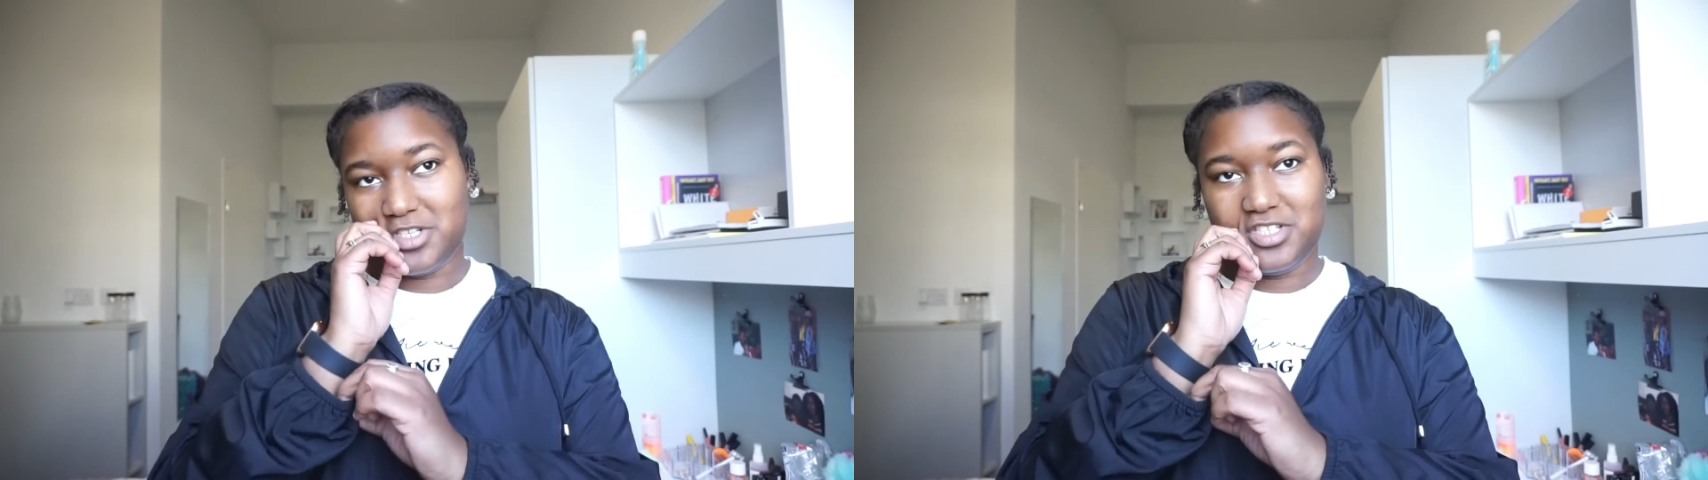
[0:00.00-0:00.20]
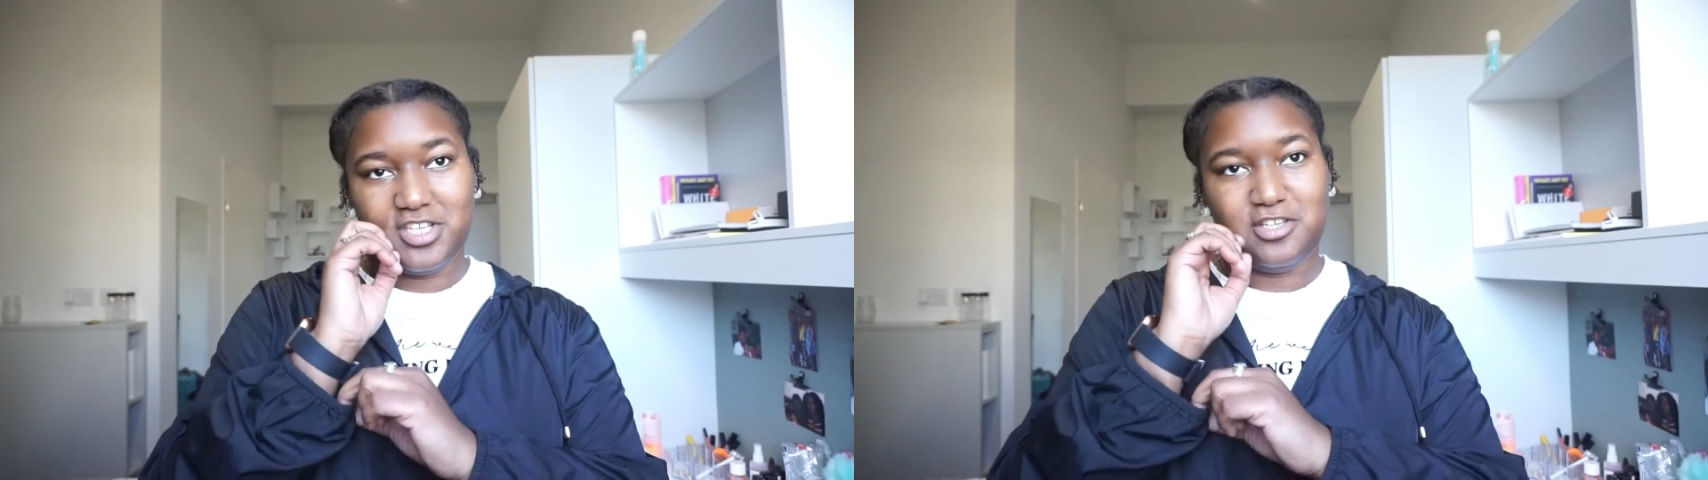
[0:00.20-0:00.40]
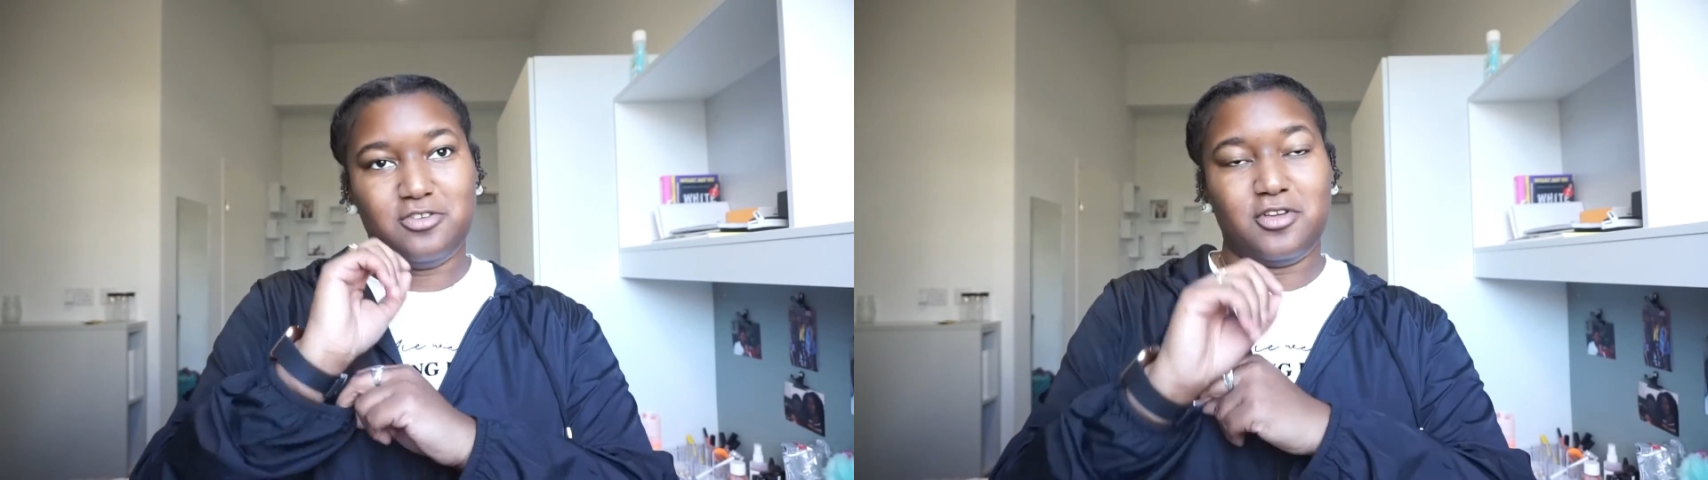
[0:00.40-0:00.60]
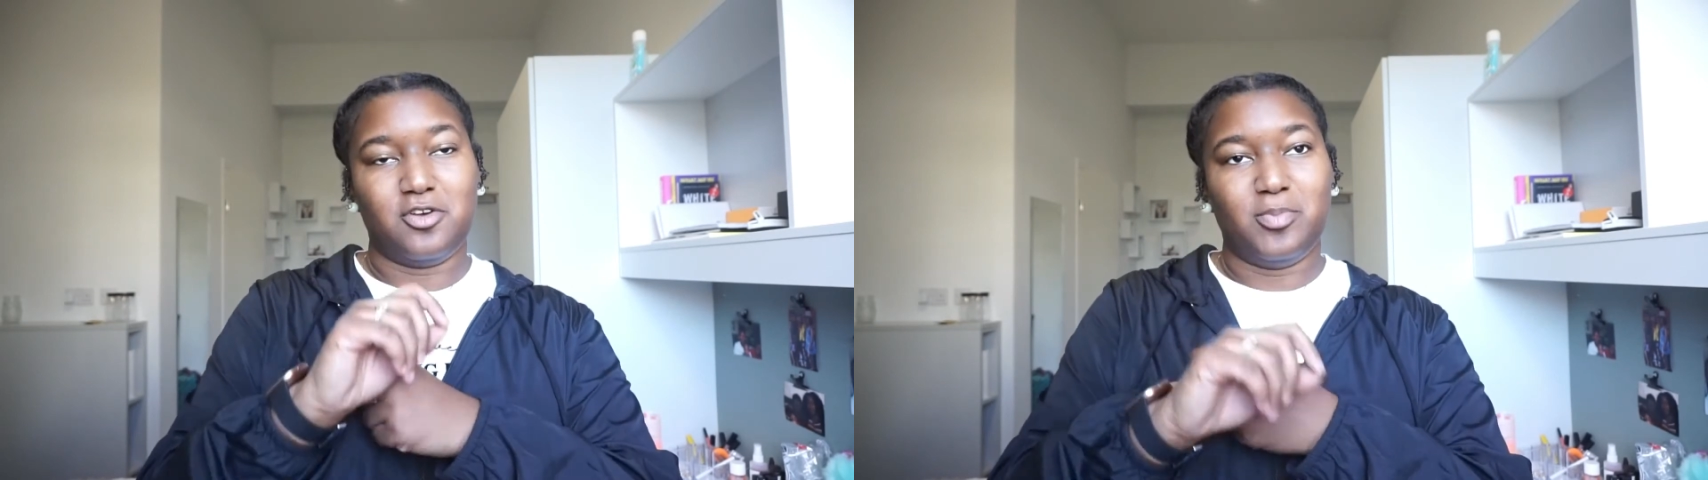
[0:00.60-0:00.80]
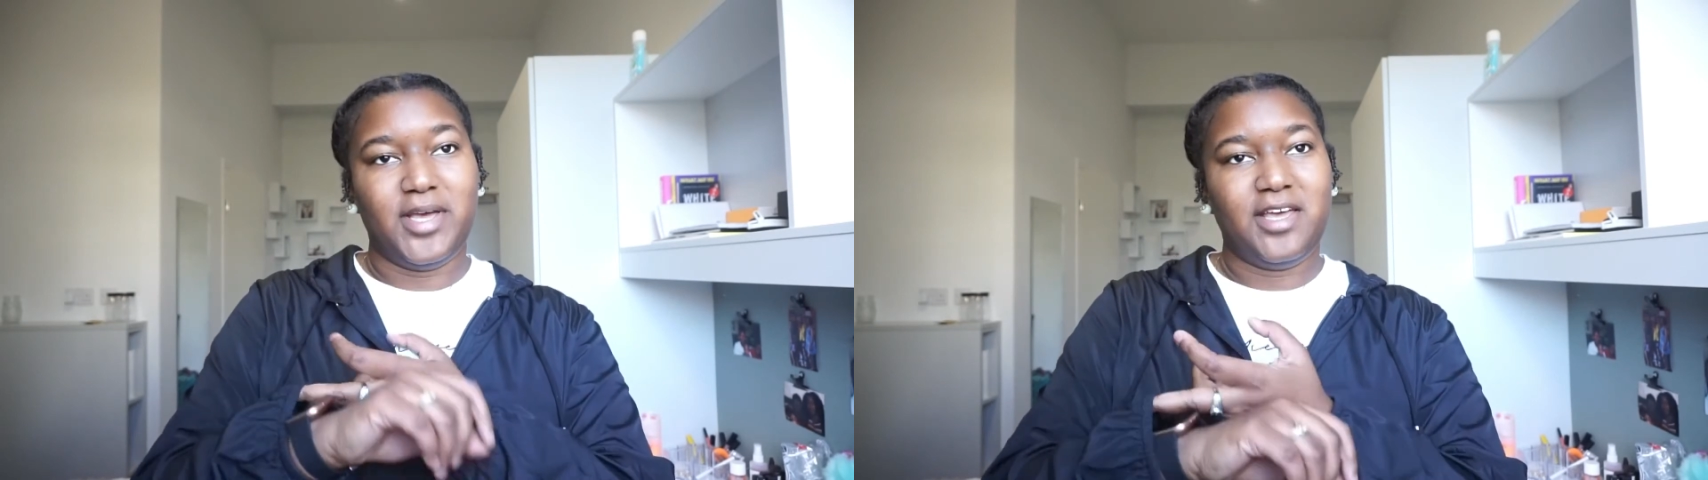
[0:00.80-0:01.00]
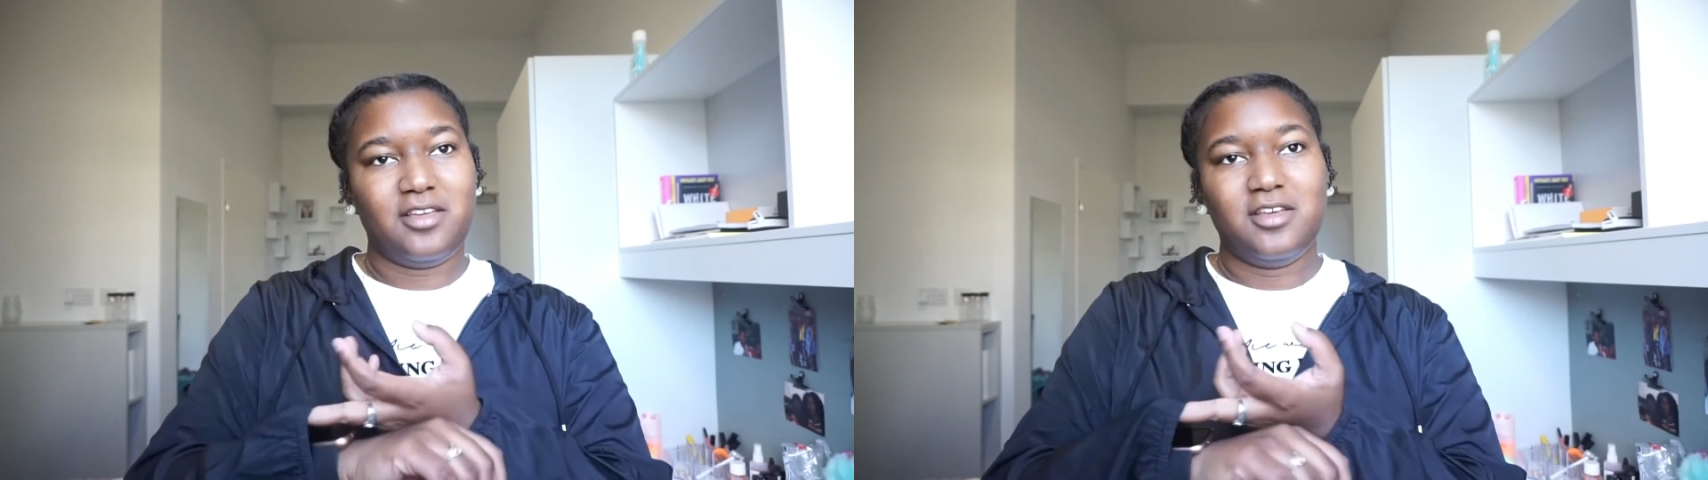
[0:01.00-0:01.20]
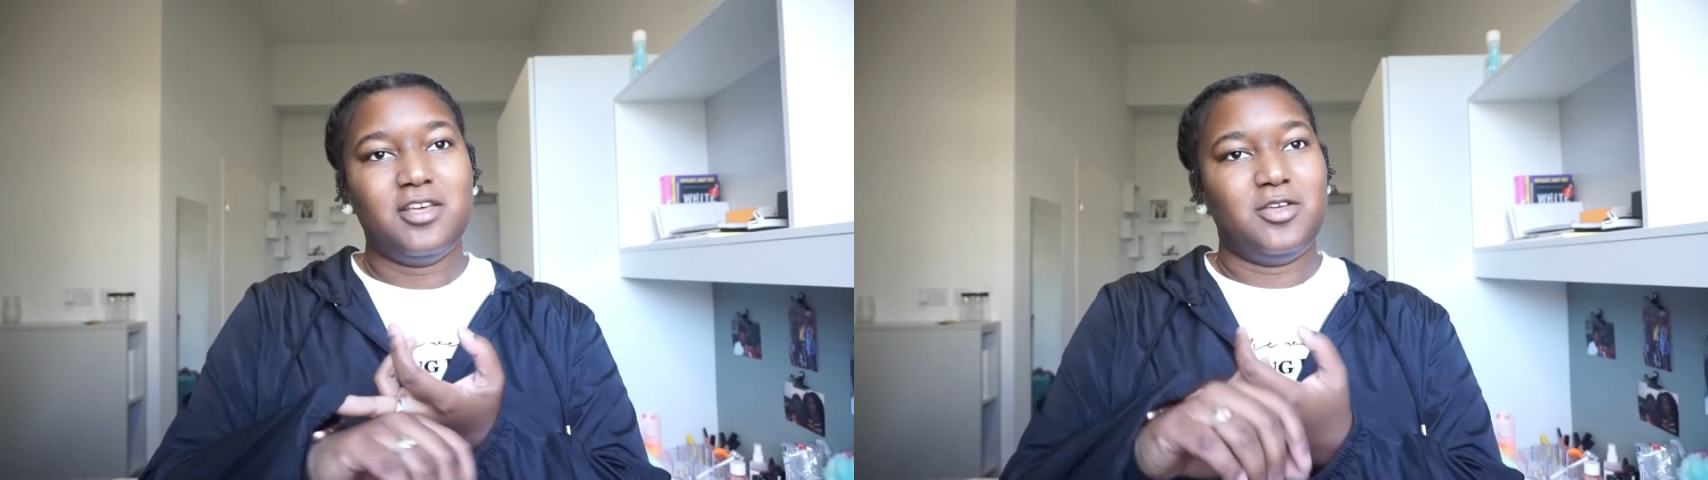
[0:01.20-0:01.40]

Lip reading: continue to go back